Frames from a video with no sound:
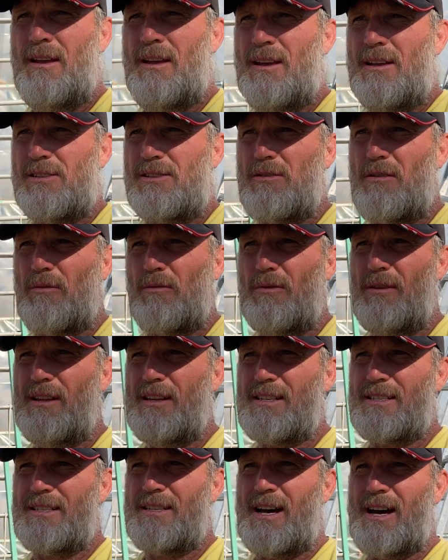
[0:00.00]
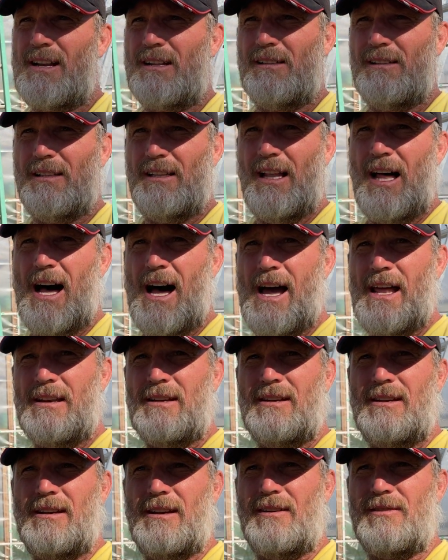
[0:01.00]
So it really is not a lot
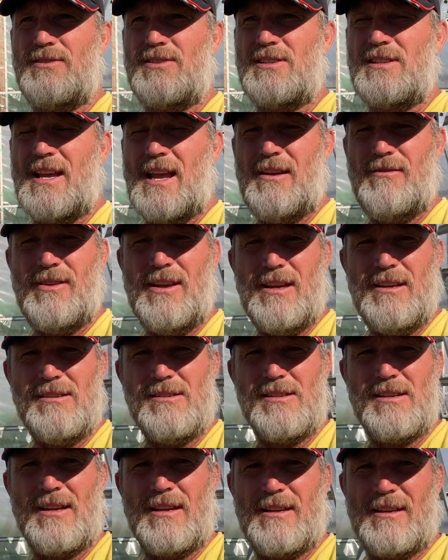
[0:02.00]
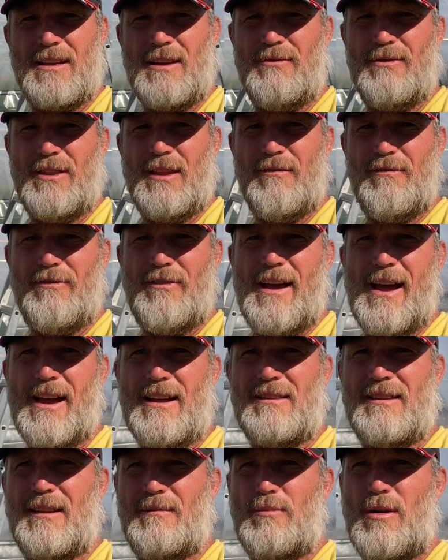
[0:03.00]
of savings, given the
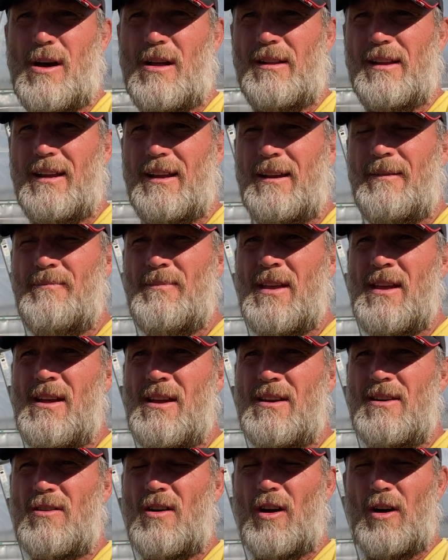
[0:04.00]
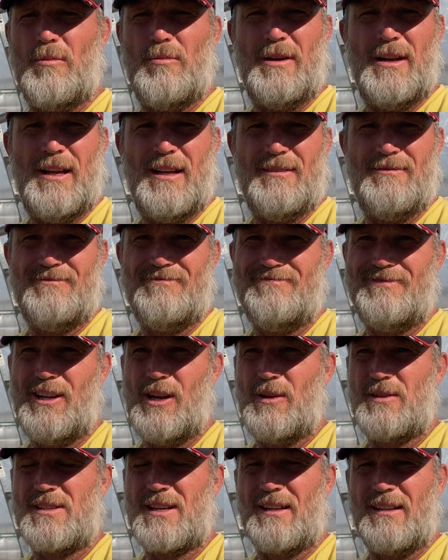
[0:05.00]
fact that polycarbonate,
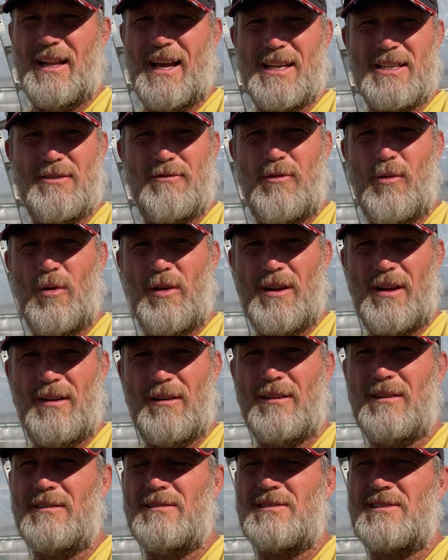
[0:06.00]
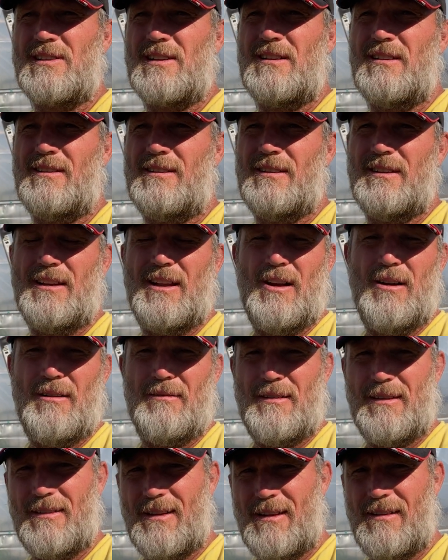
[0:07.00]
is going to last 40 years.
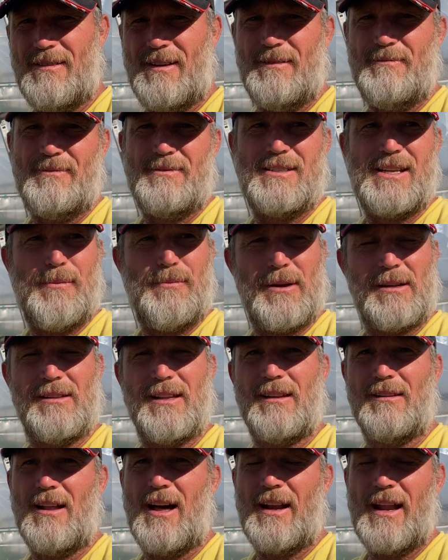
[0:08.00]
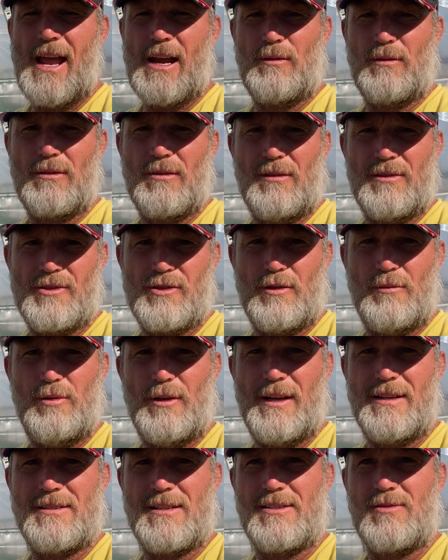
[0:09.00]
Typically a lot of agricultural
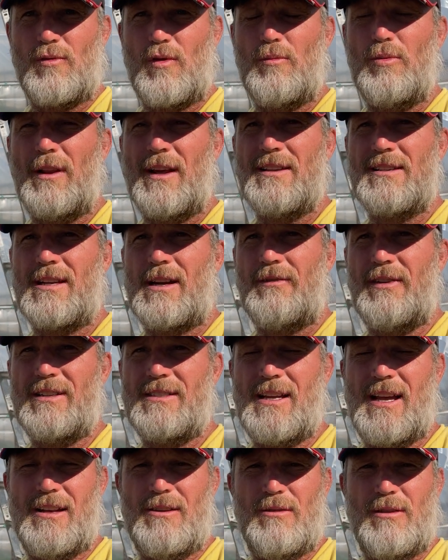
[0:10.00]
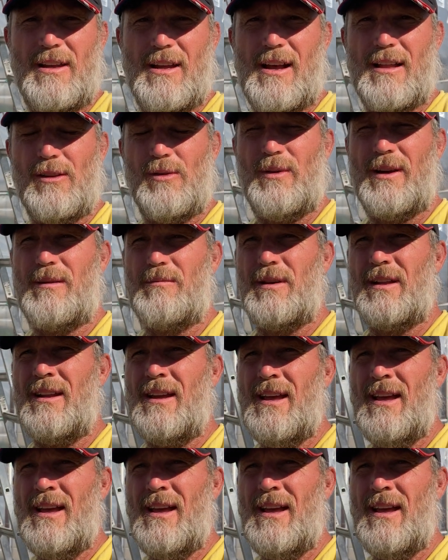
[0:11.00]
places will replace it every 10 due to yellowing, but